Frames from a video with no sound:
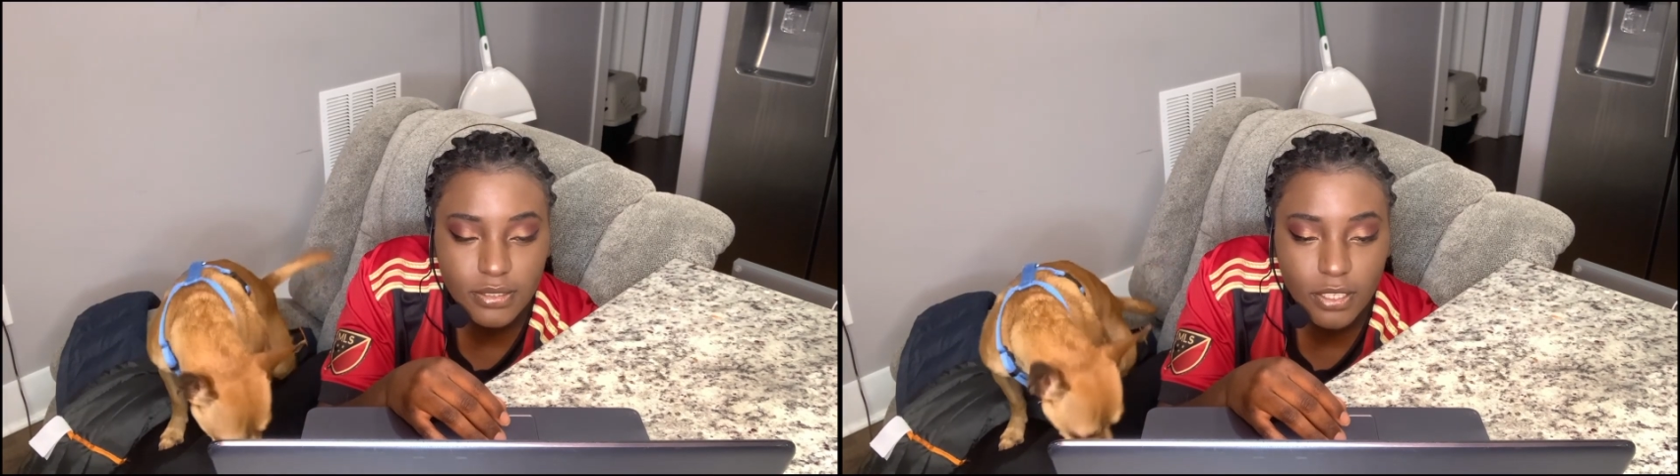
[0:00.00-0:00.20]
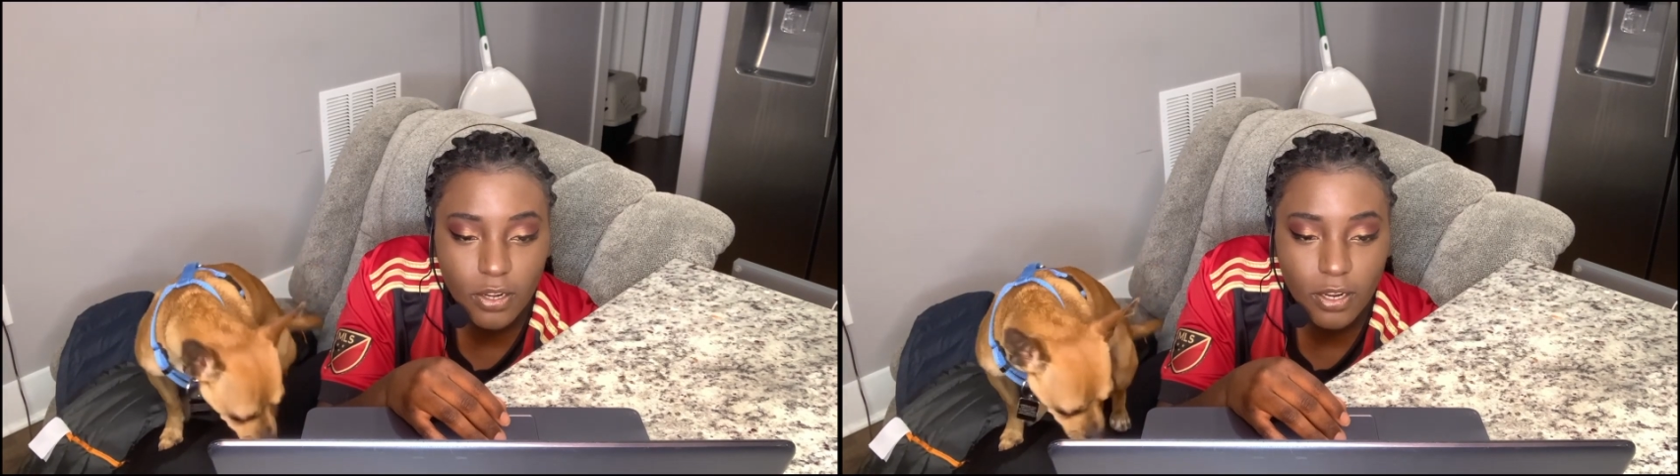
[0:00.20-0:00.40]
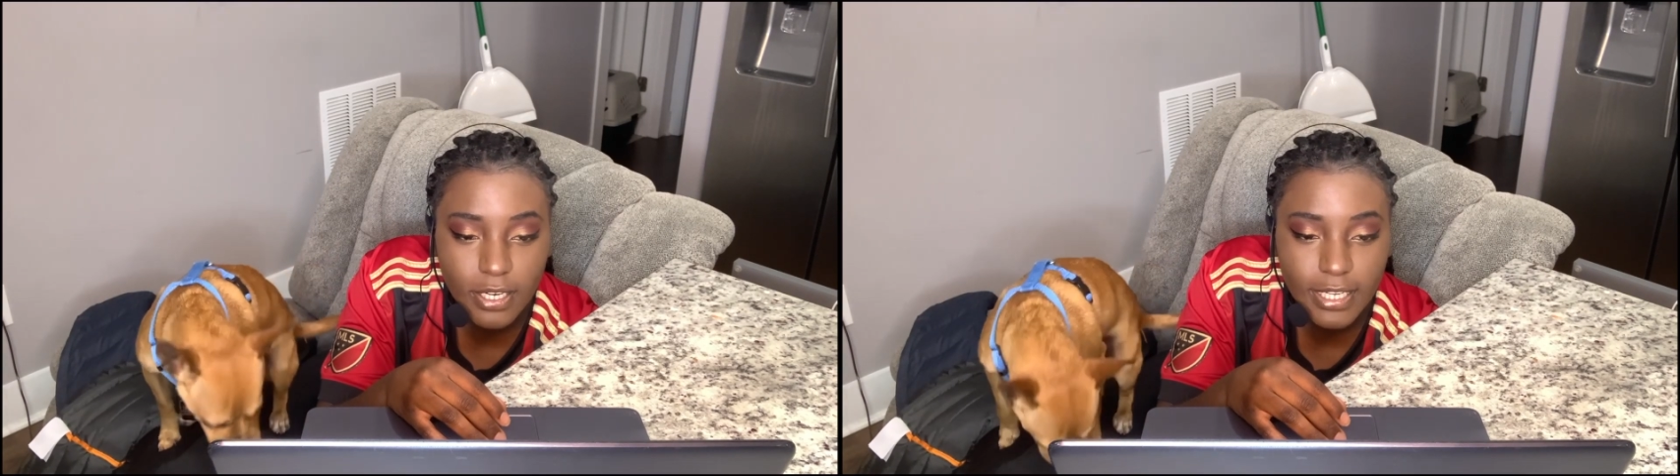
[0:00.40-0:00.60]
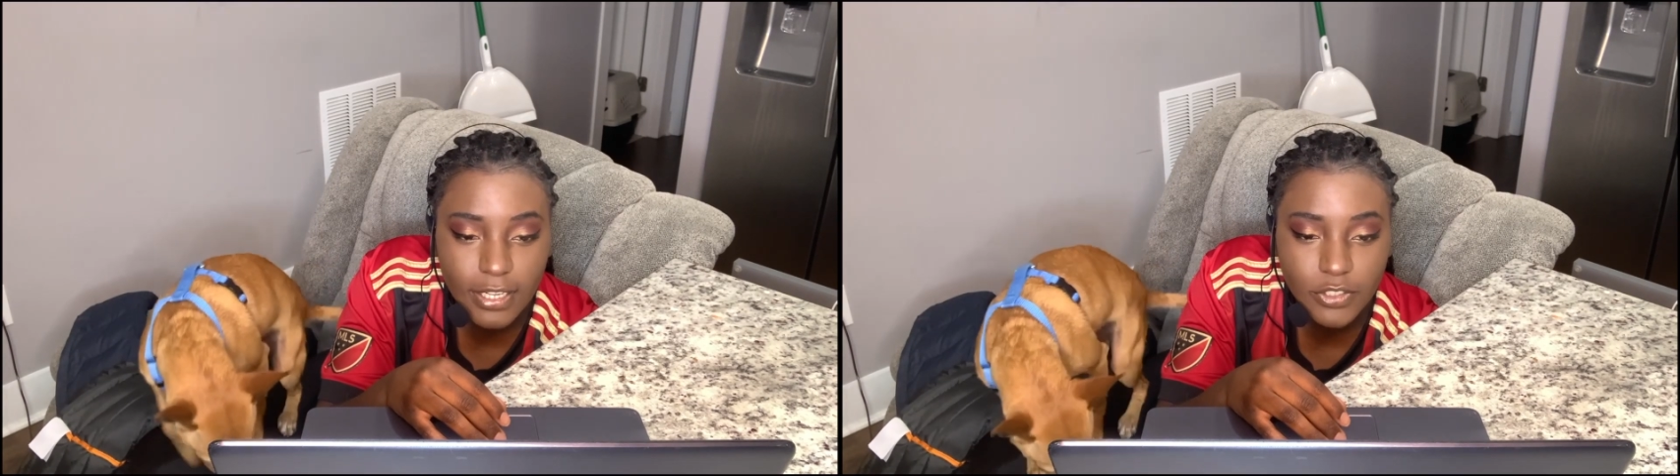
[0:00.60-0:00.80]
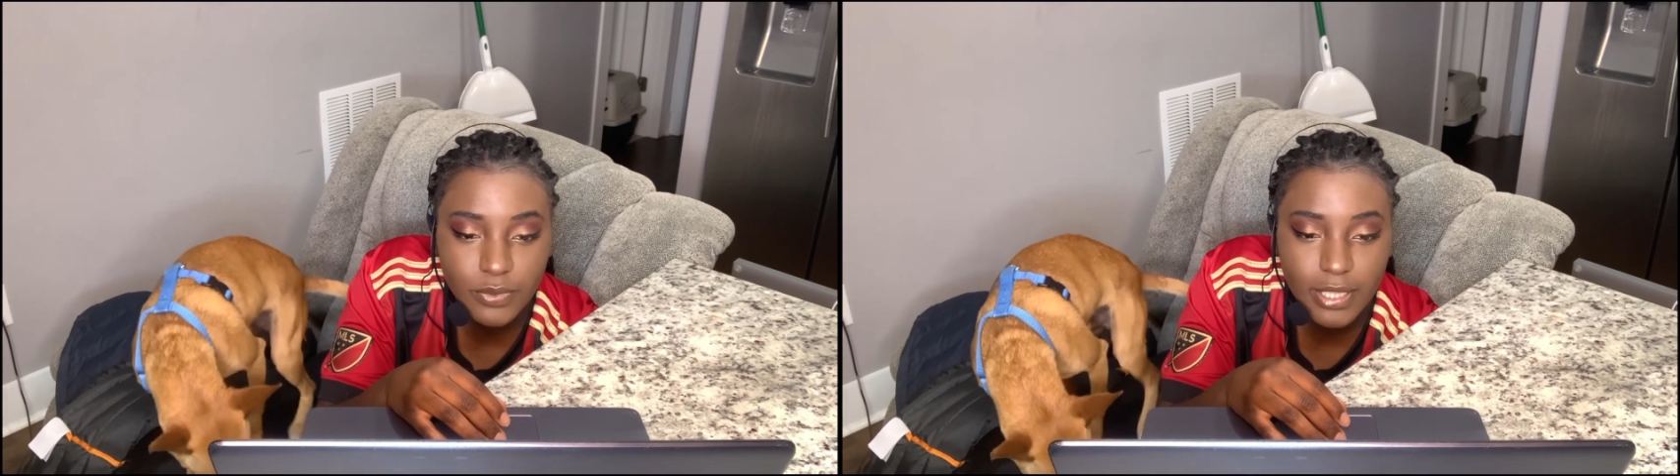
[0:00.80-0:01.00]
are
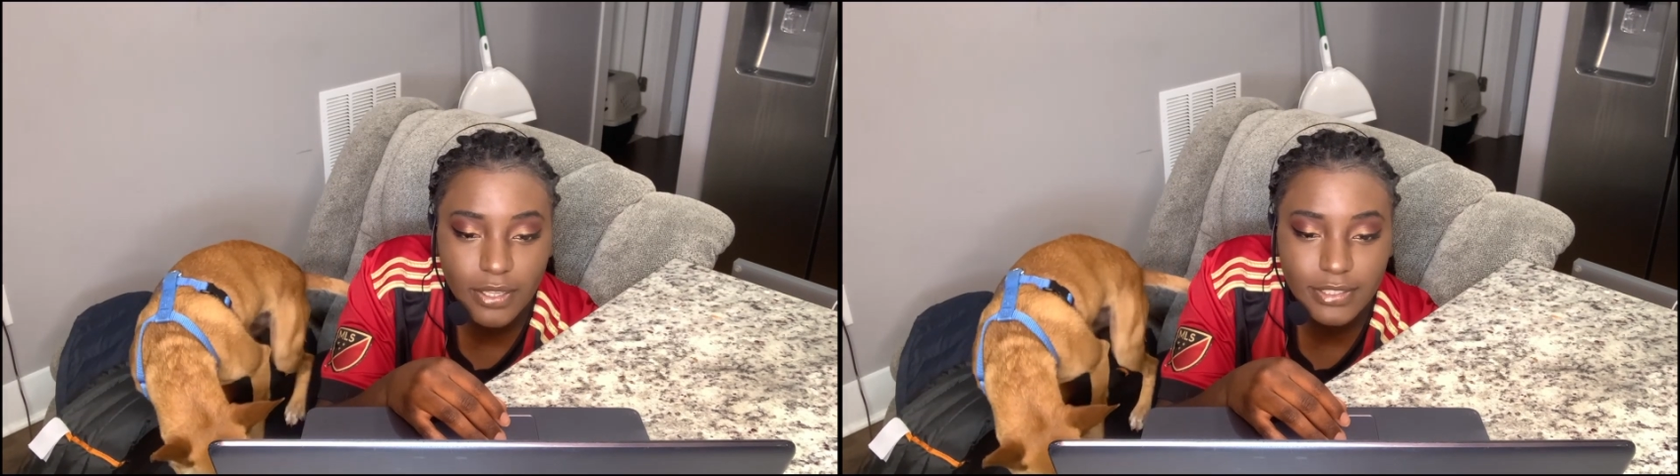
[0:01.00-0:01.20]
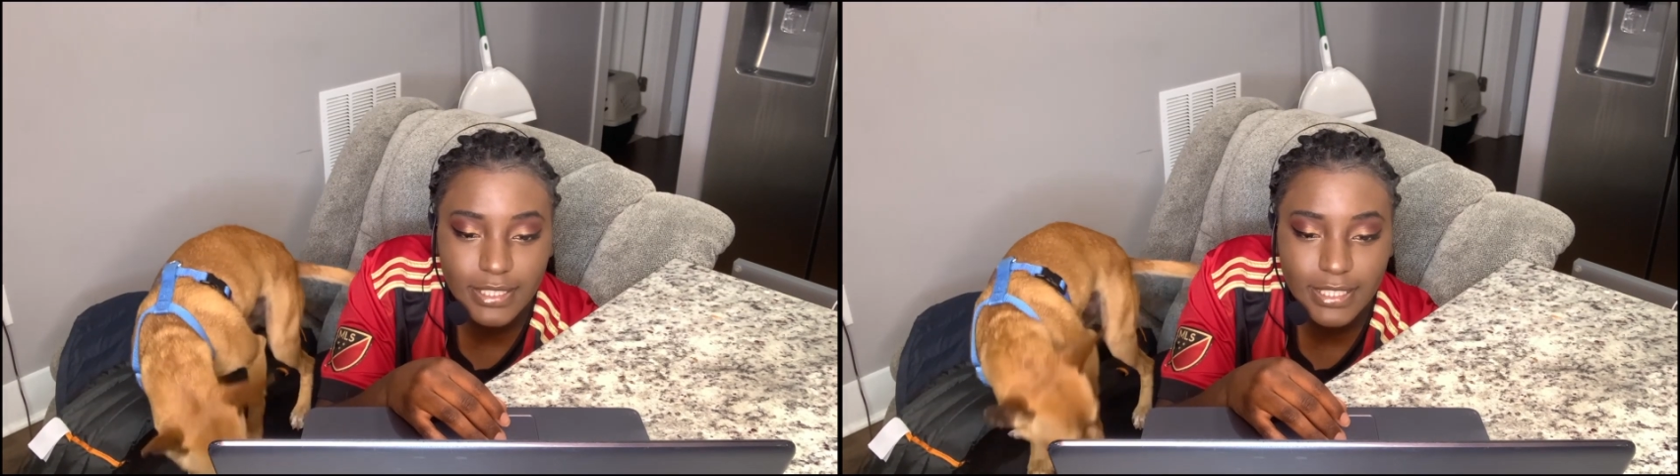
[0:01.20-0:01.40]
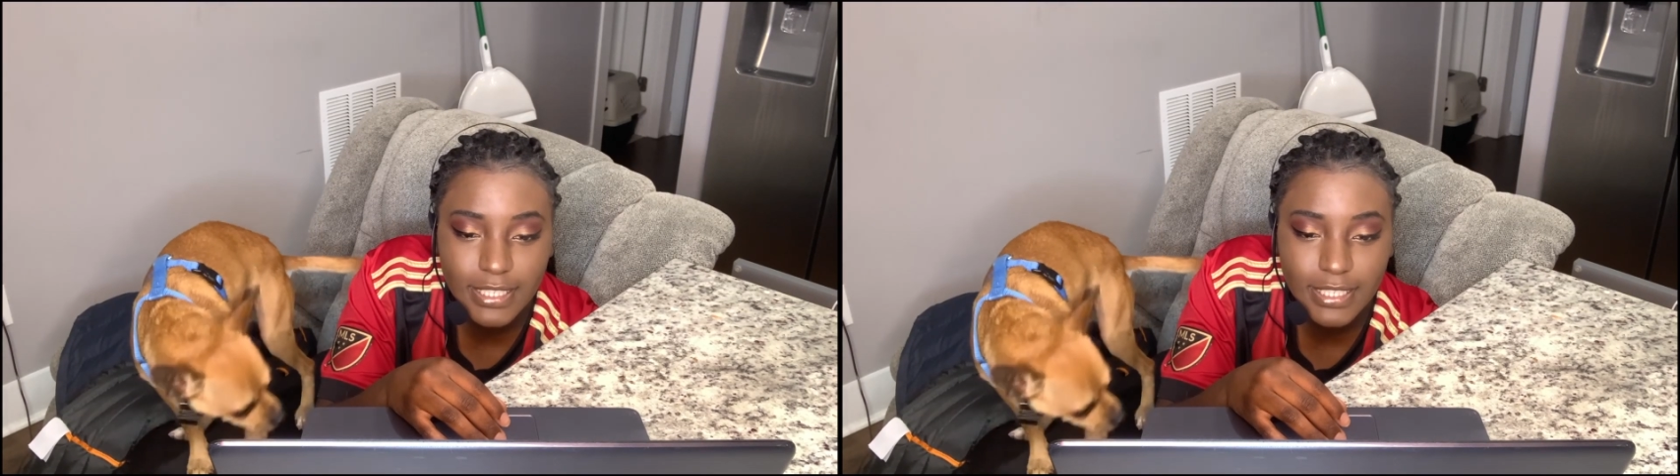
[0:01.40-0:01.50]
accounts with outstanding